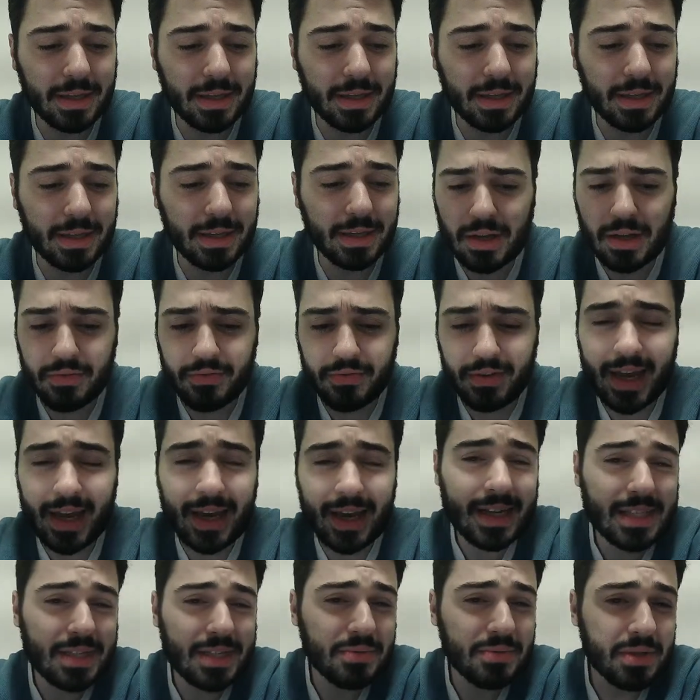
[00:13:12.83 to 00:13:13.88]

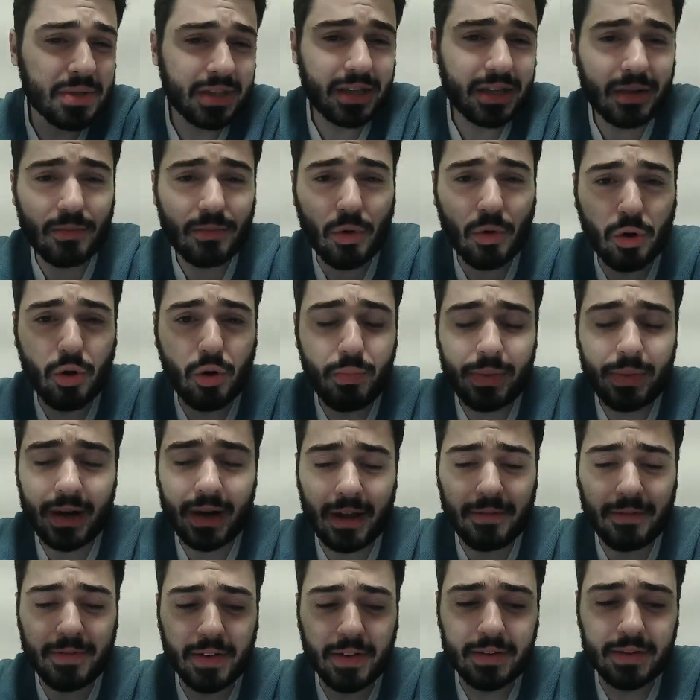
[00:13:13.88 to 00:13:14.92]
Vegas, it was a little more open, I
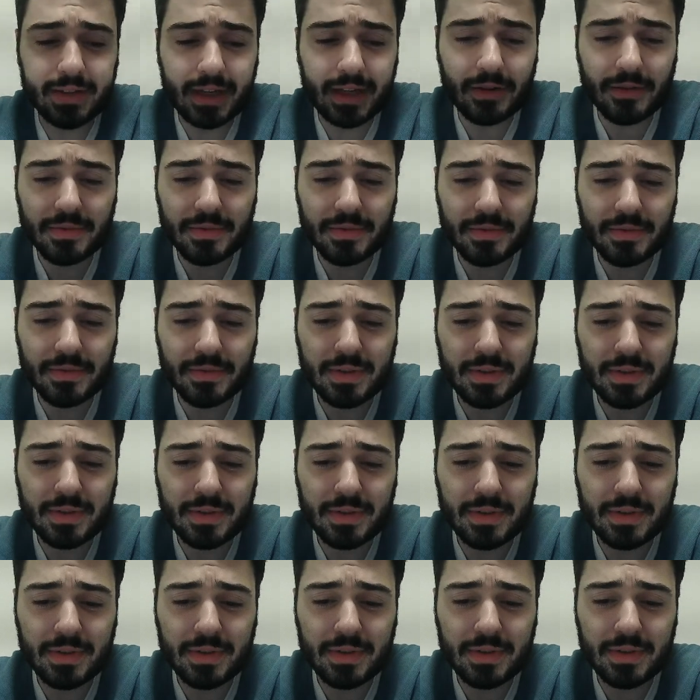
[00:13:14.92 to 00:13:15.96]
felt. I don't think
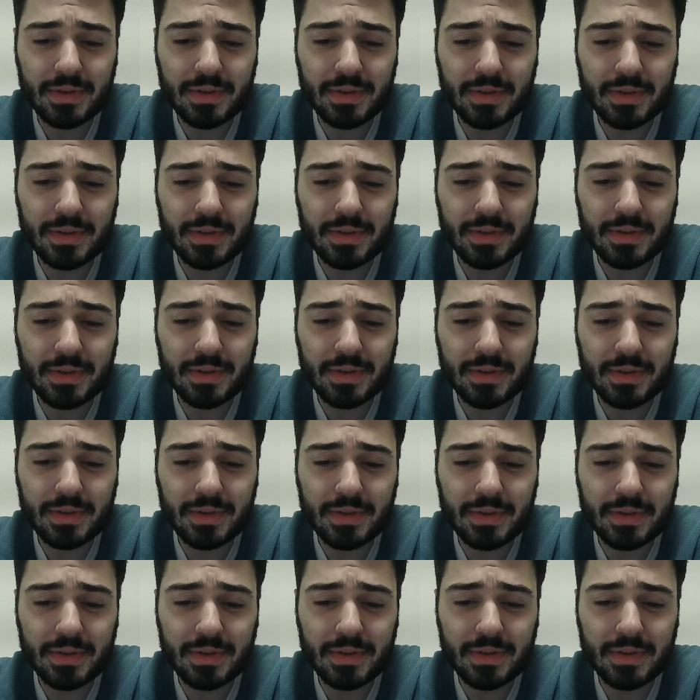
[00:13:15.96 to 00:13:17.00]
Vegas, they would tell
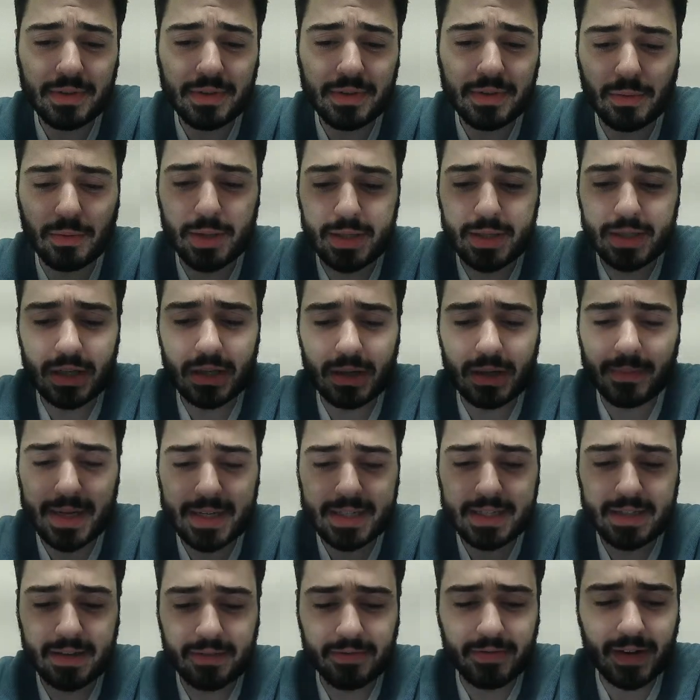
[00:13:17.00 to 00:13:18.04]
you that it wasn't their
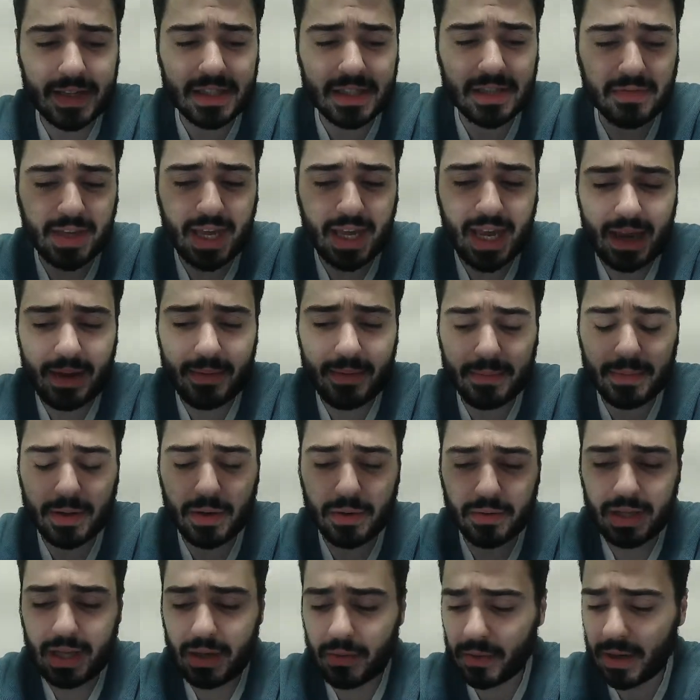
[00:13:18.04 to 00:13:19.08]
best defensive game.
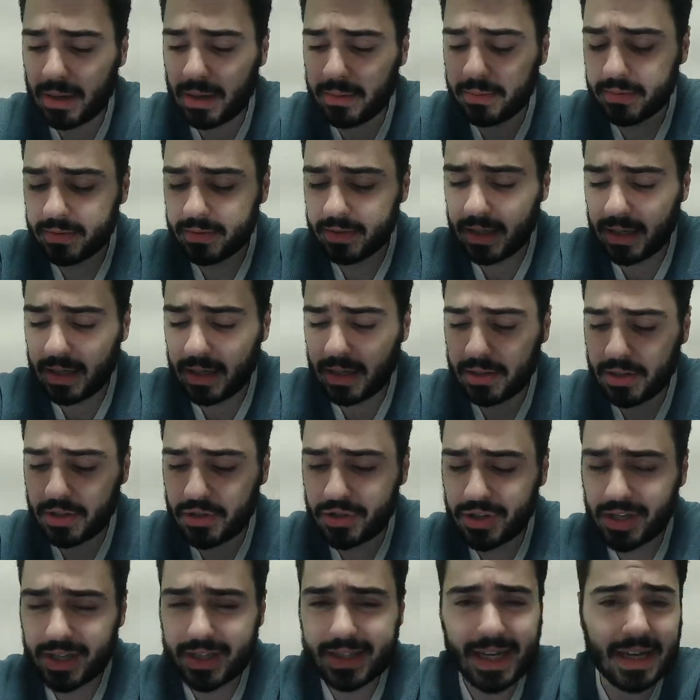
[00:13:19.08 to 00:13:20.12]
They were able, the
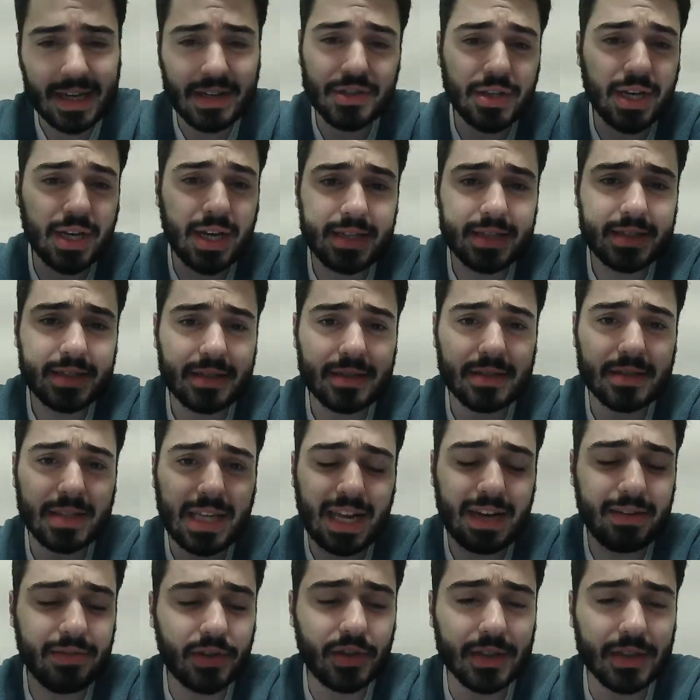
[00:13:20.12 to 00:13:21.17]
Jets had chances
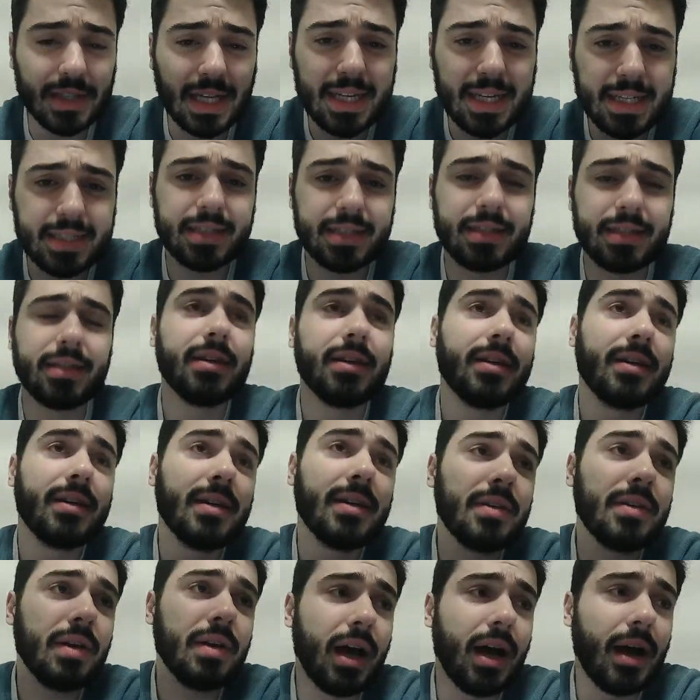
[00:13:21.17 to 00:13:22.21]
kind of all night.
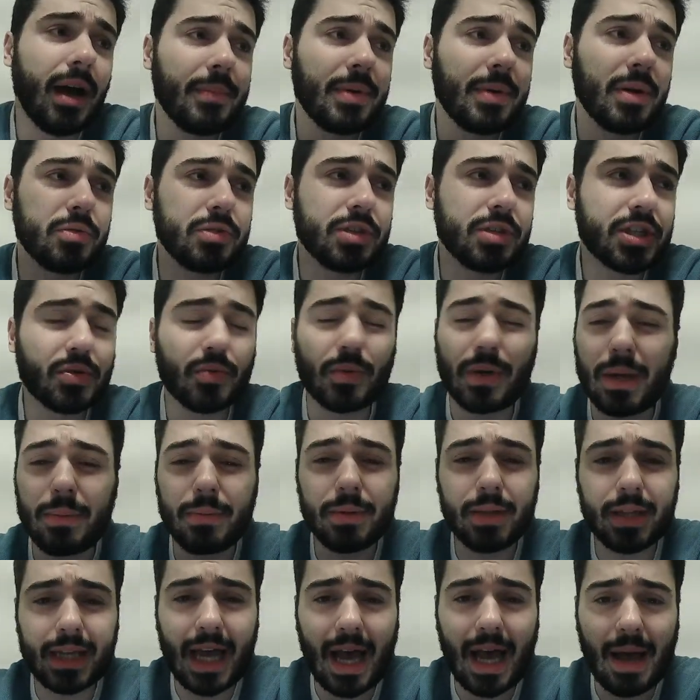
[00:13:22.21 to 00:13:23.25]
Just weren't able
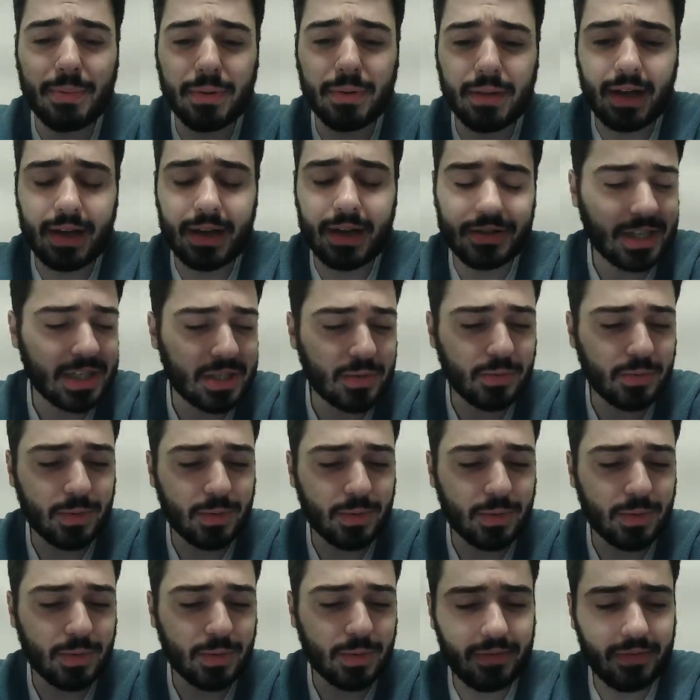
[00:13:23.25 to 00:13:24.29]
to capitalize, just weren't
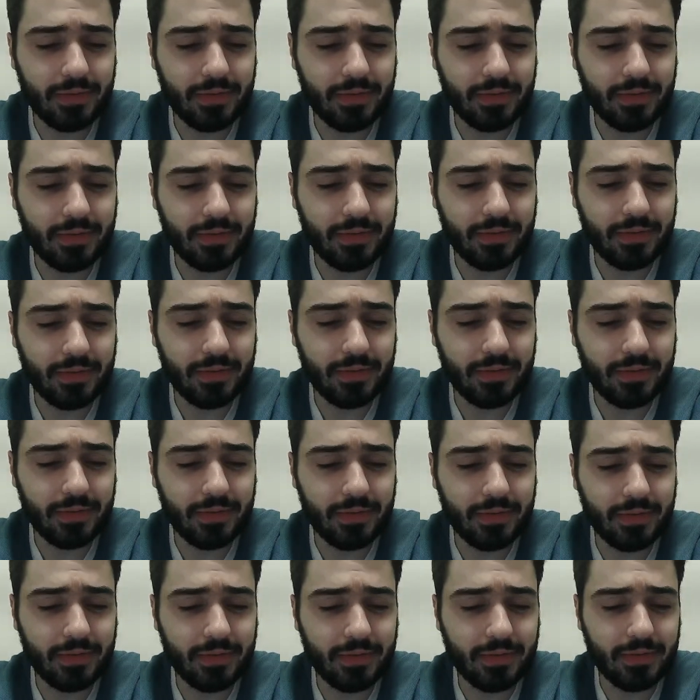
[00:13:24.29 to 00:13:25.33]
able to make that last
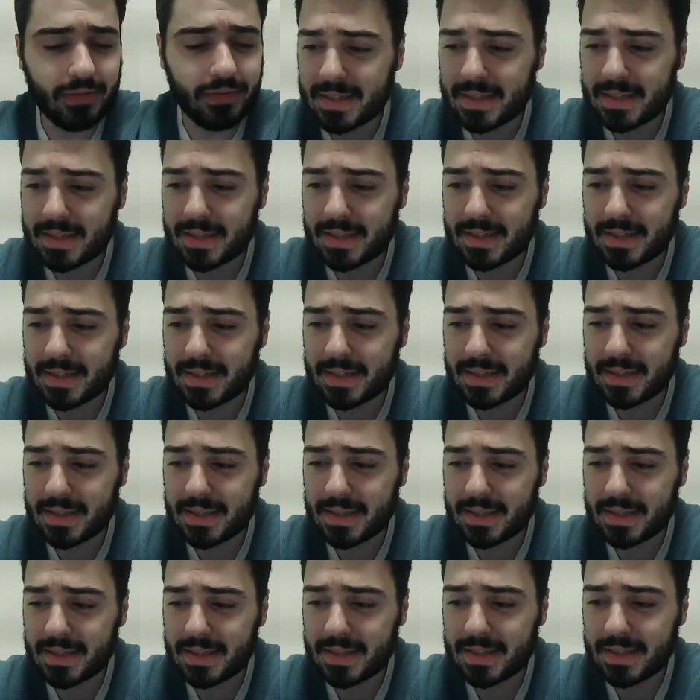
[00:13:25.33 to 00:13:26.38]
pass and shot
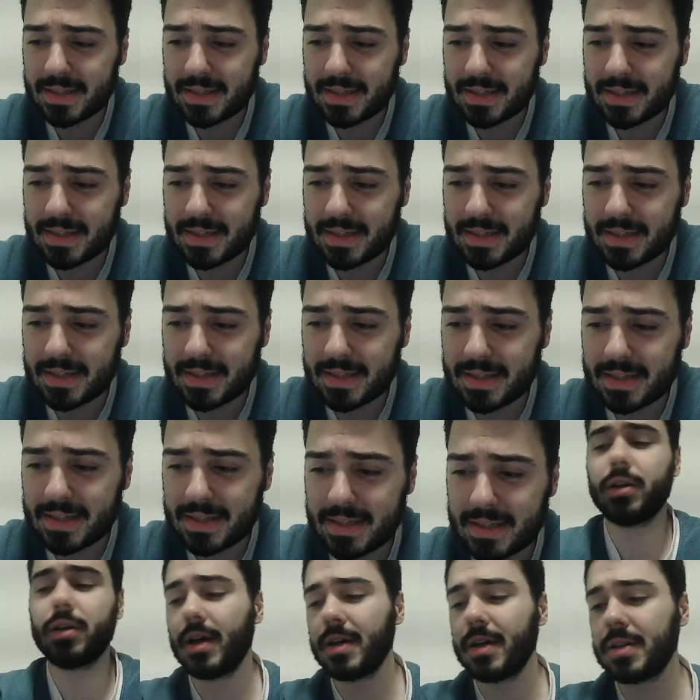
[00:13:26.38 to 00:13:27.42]
and
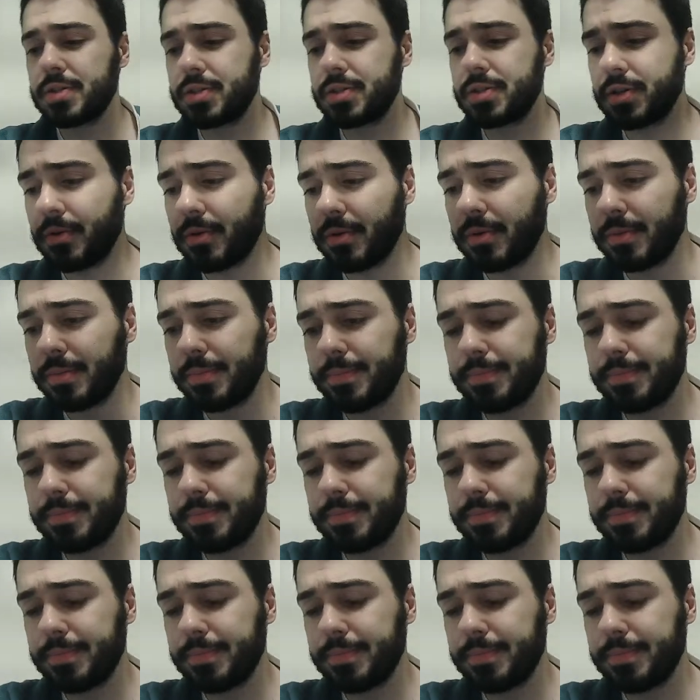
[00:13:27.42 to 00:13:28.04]
whatnot. So,